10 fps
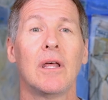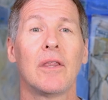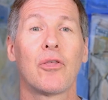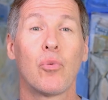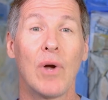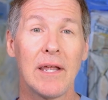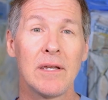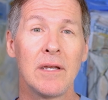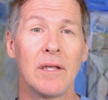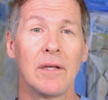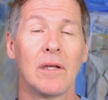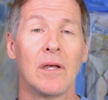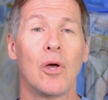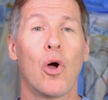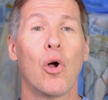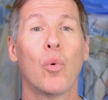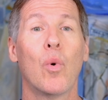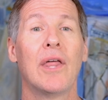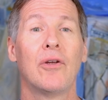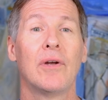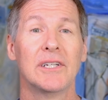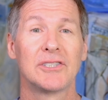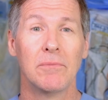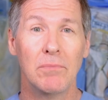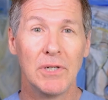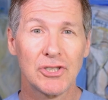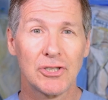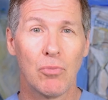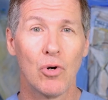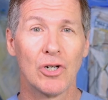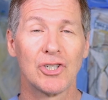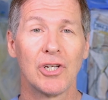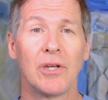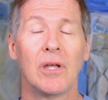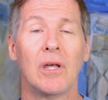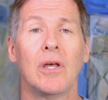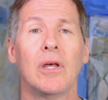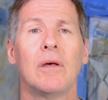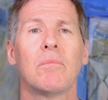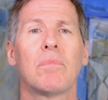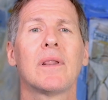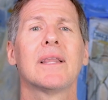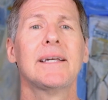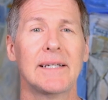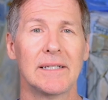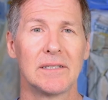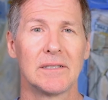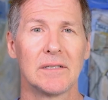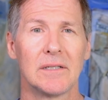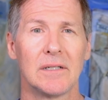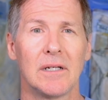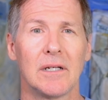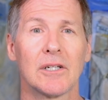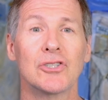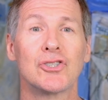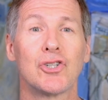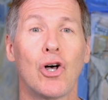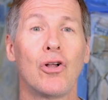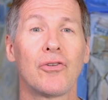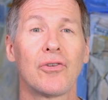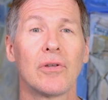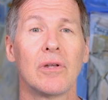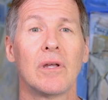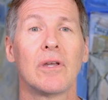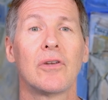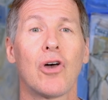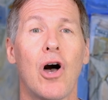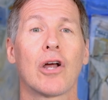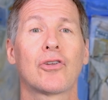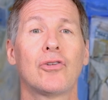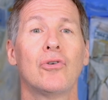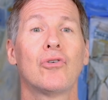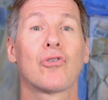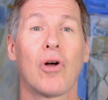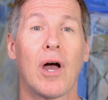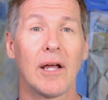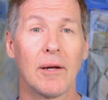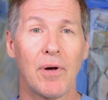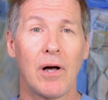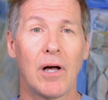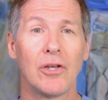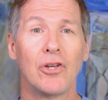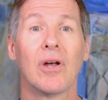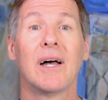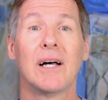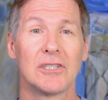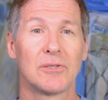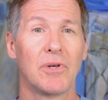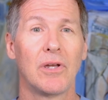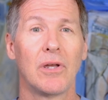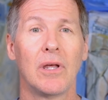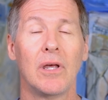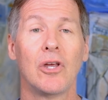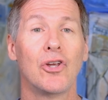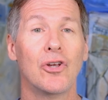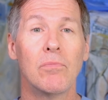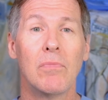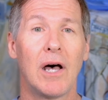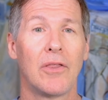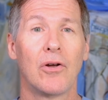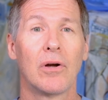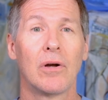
threatened, or whether it's a missed abortion, please consult, talk to, cry upon your husband, your mother,